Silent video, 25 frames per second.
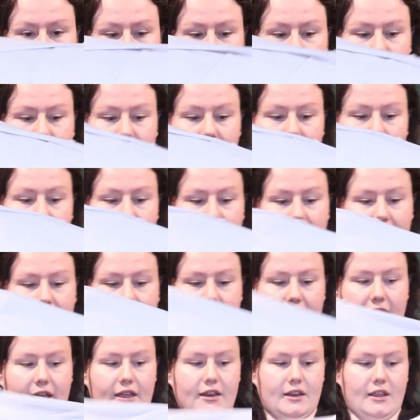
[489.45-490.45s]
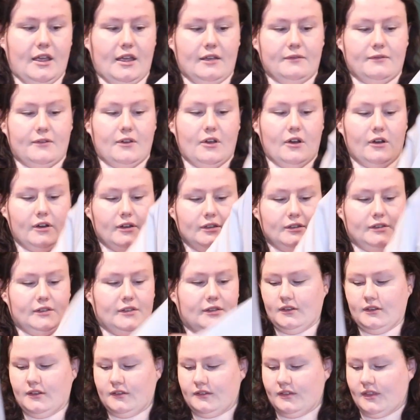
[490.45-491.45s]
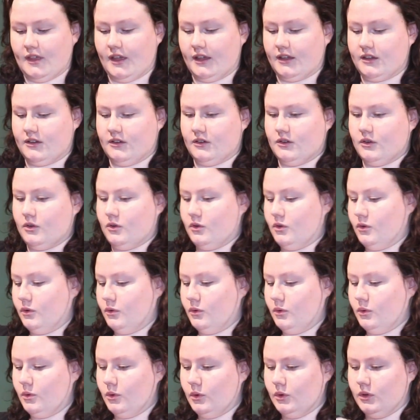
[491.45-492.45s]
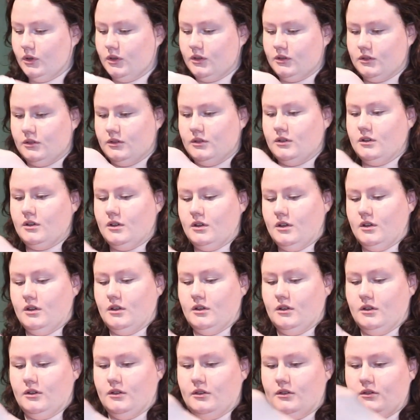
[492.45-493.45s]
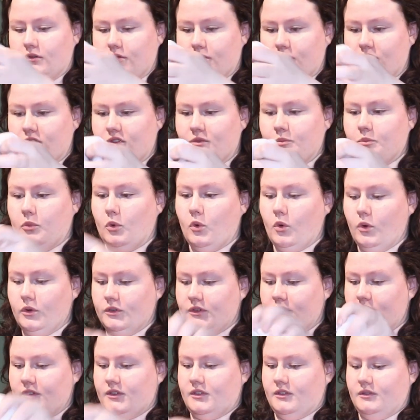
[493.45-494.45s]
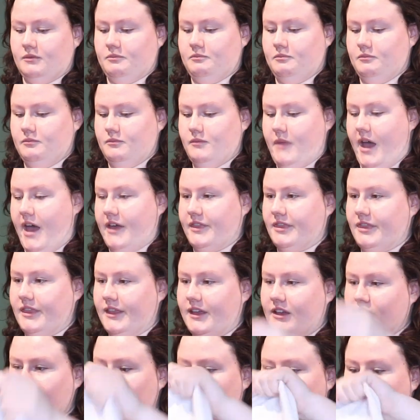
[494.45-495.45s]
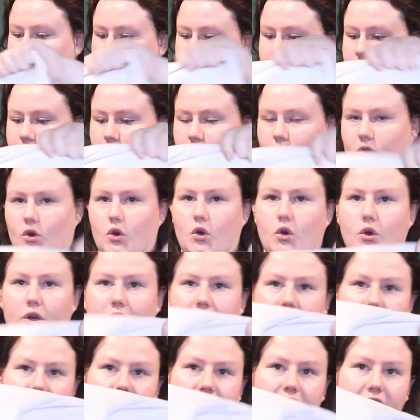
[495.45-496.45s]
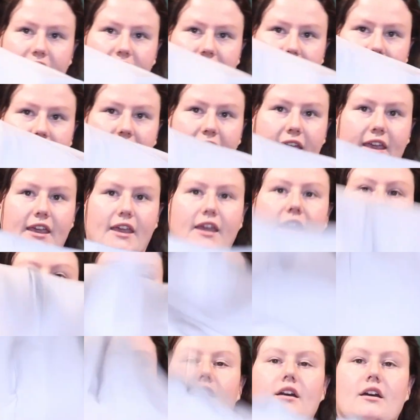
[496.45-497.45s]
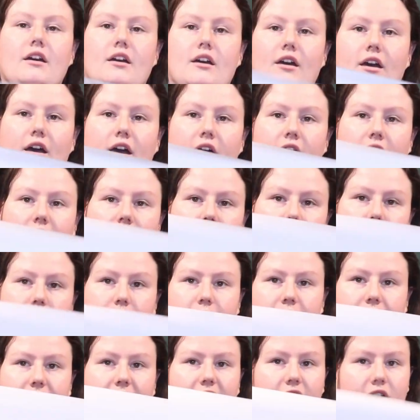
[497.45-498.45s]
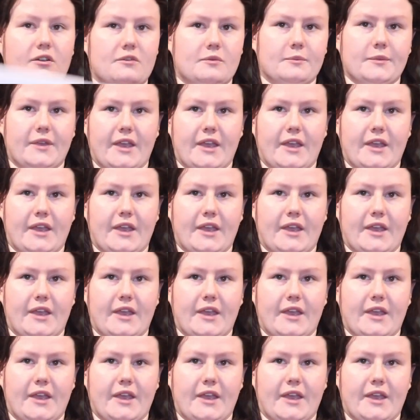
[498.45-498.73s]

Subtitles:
So again, I've got this like cool sports athleisure hoodie thingy I got from